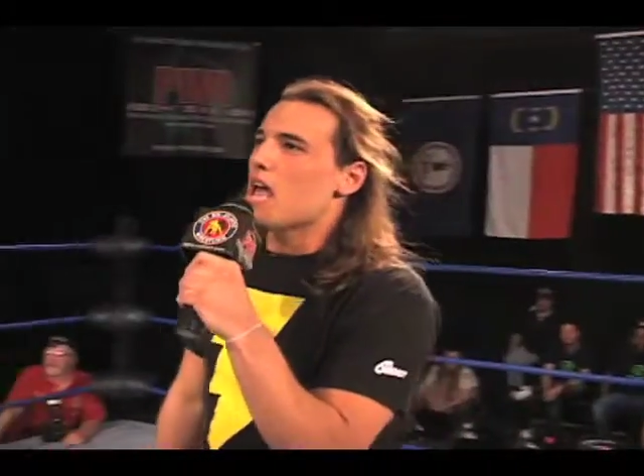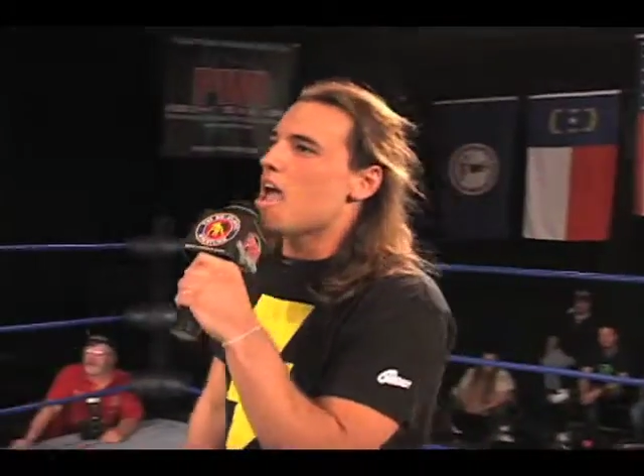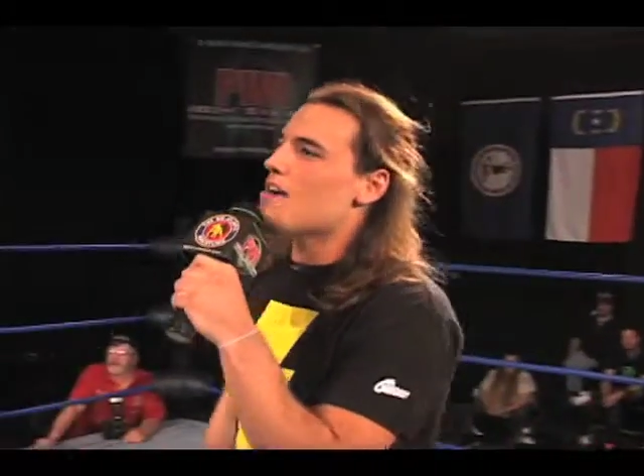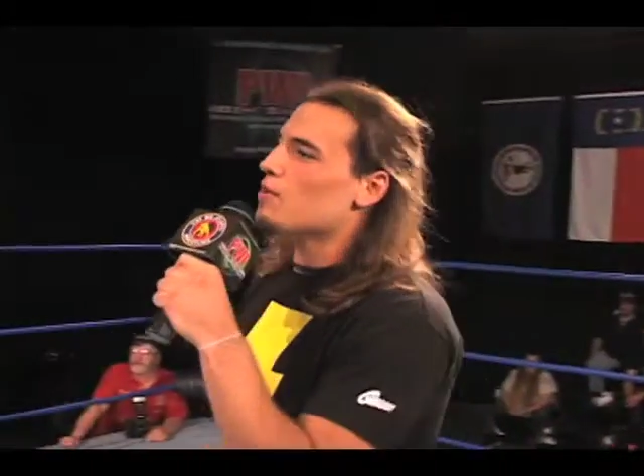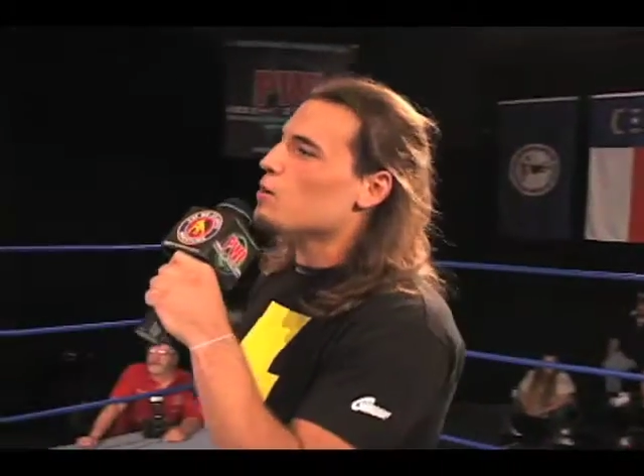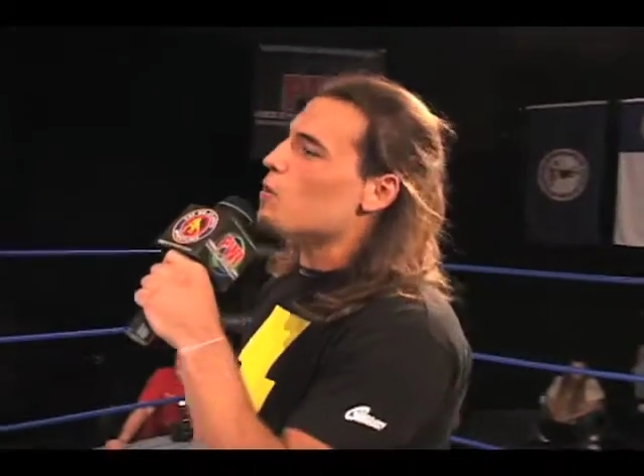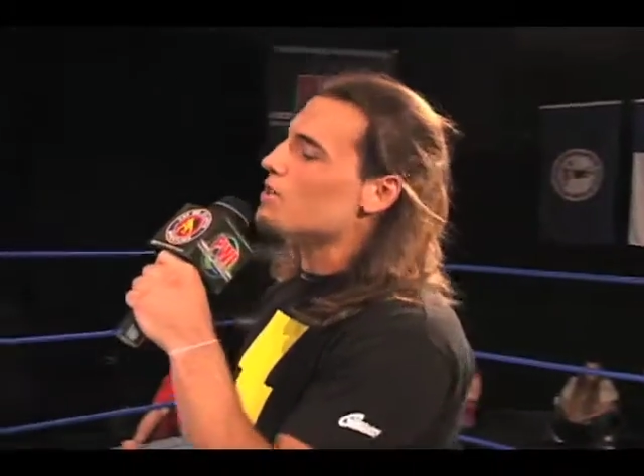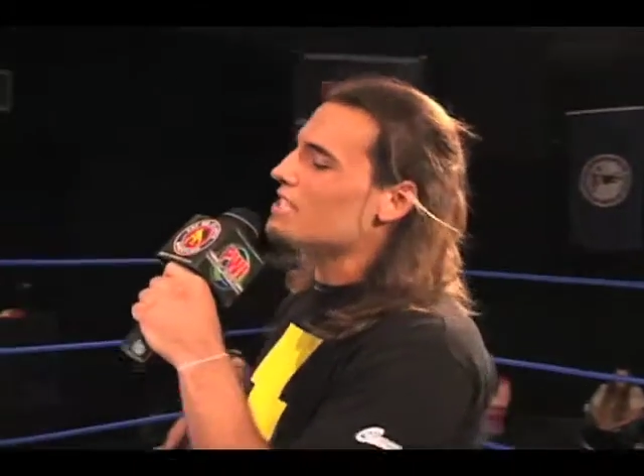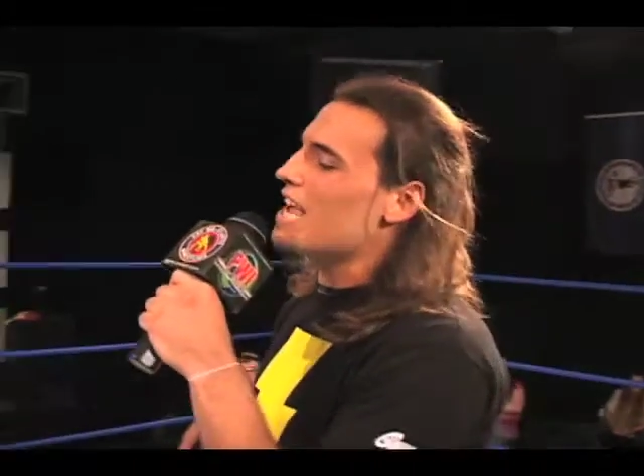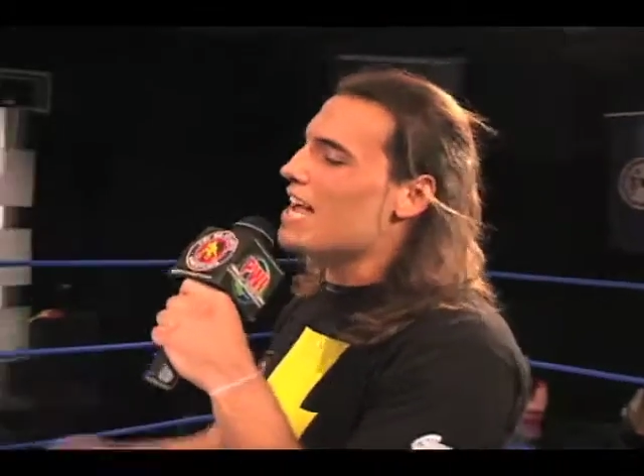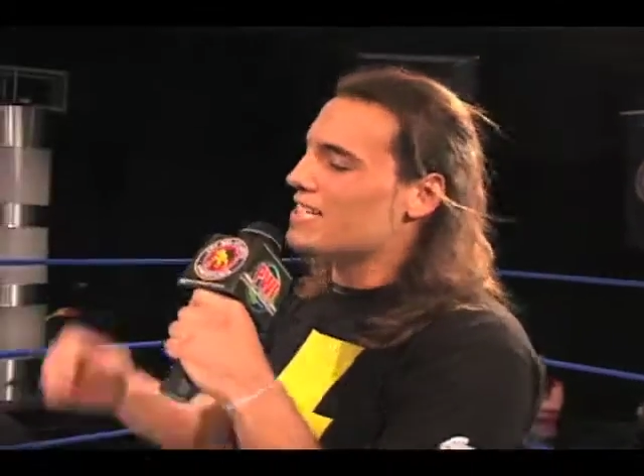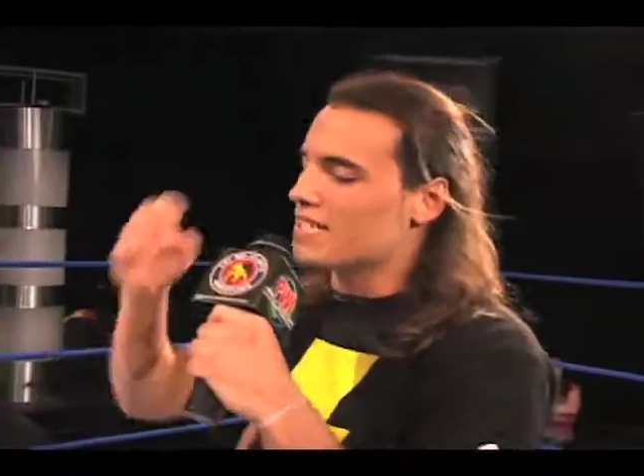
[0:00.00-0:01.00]
everyone's
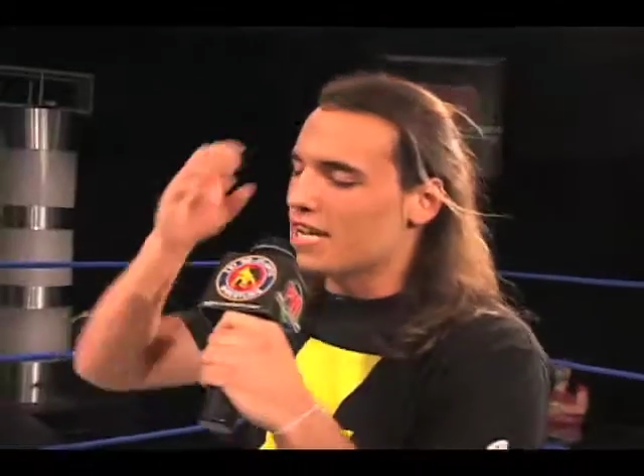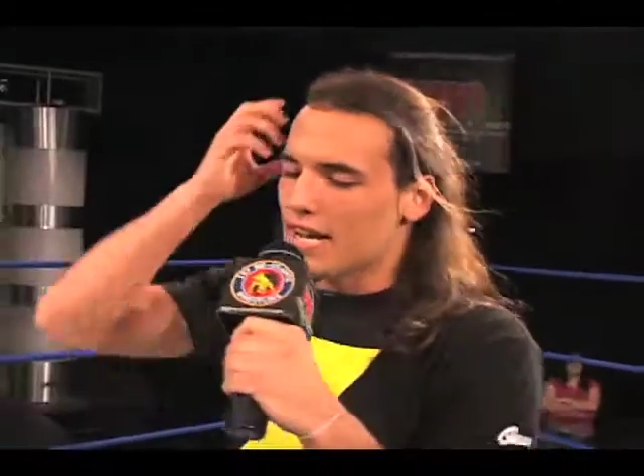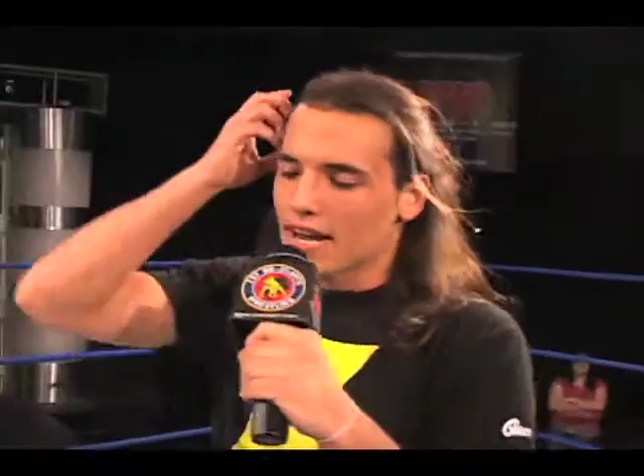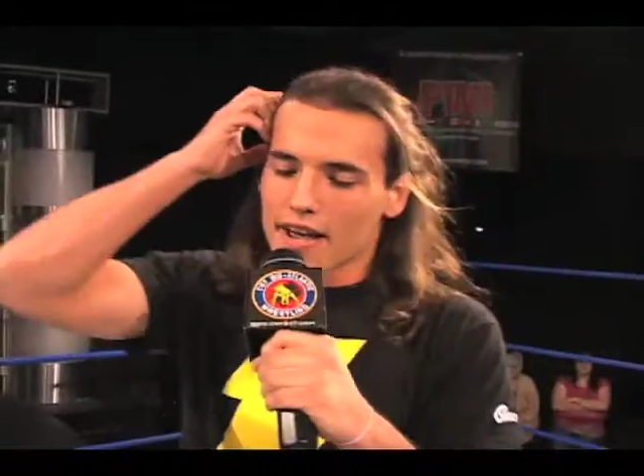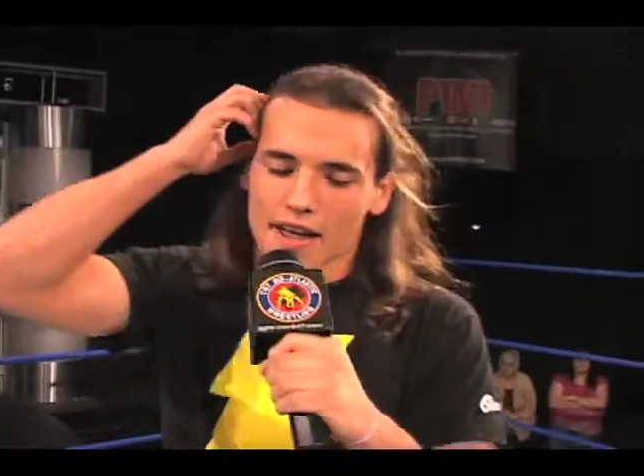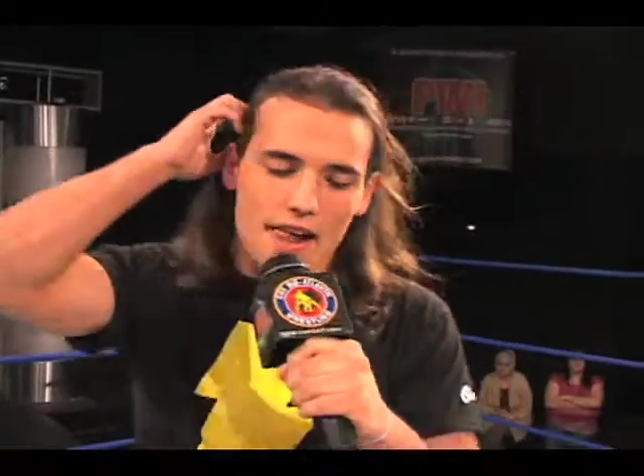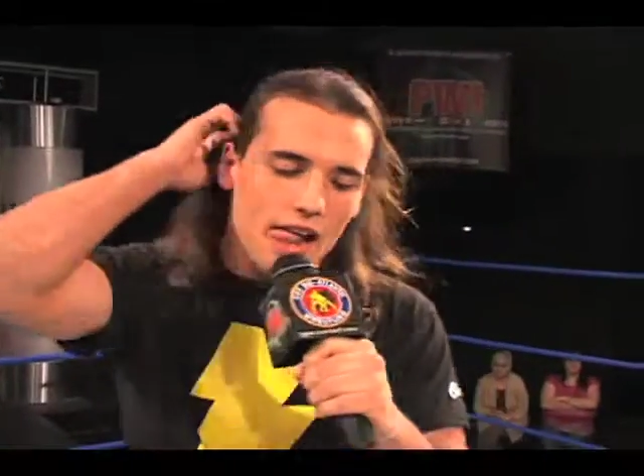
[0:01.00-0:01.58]
asking,